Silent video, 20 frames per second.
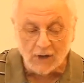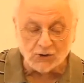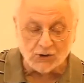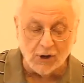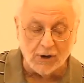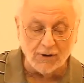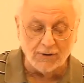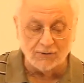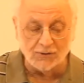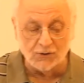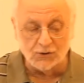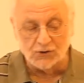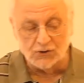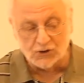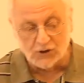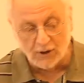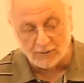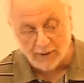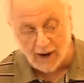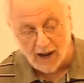turns
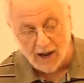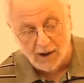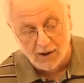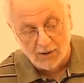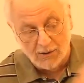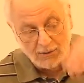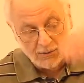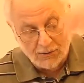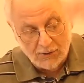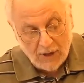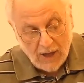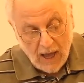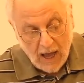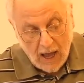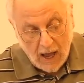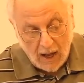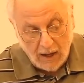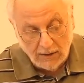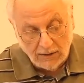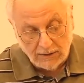around
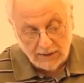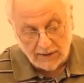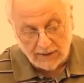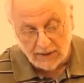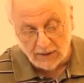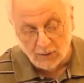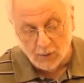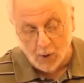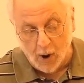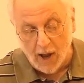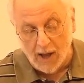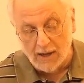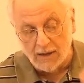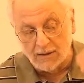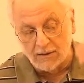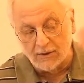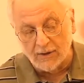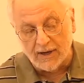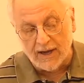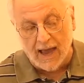a little while
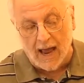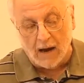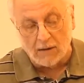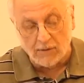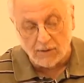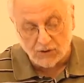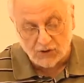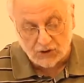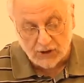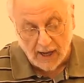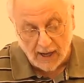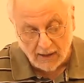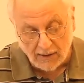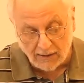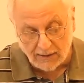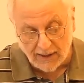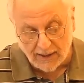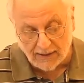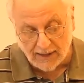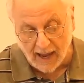the
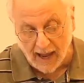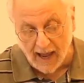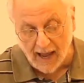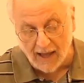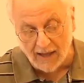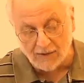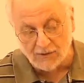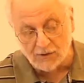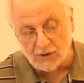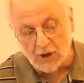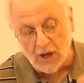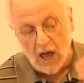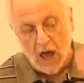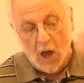carousel at hand,